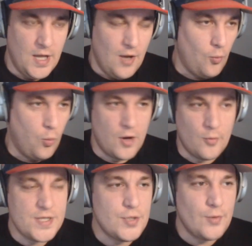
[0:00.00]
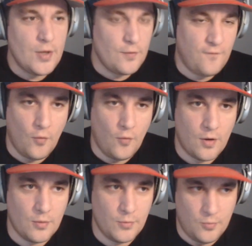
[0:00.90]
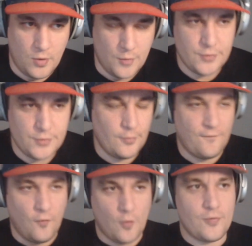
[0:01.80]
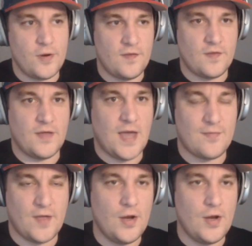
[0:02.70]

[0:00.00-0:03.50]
what are we doing with four? What are we doing with 4 preseason games?